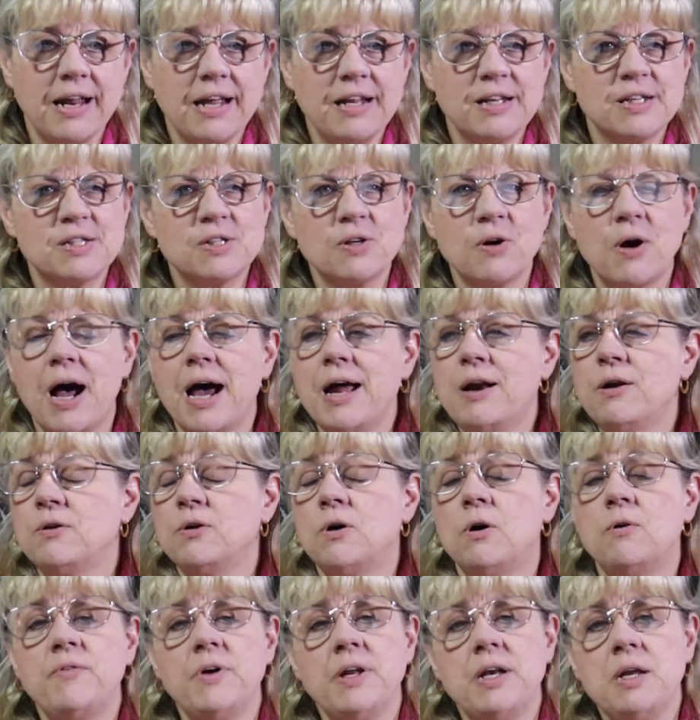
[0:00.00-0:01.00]
And so I don't
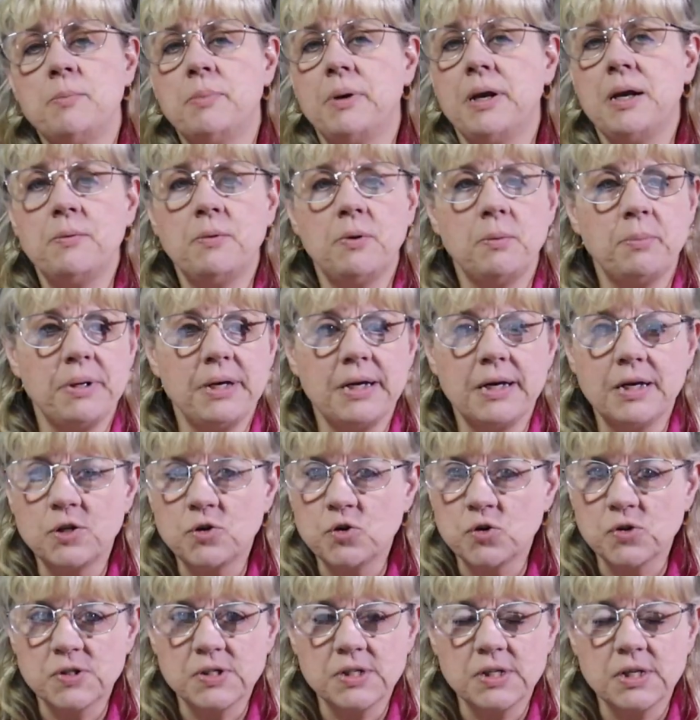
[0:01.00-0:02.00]
know if anybody would be
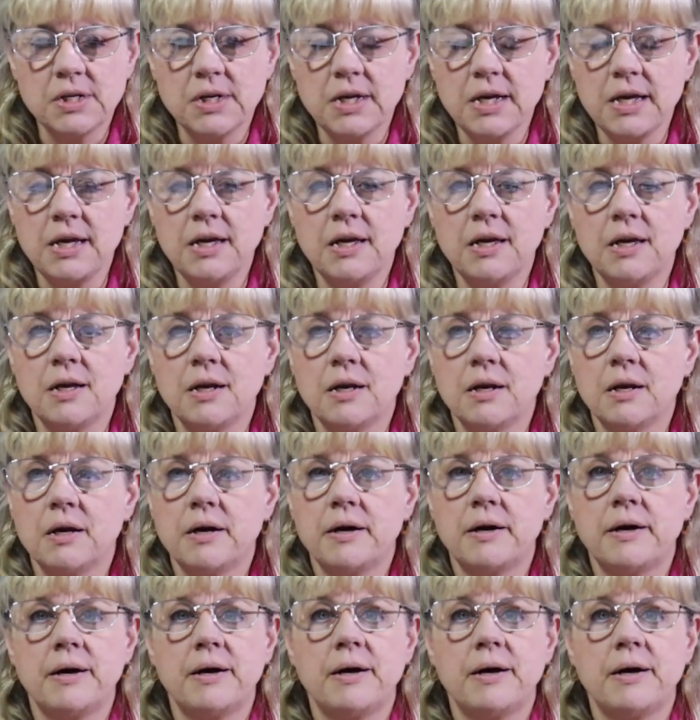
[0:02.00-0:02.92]
interested in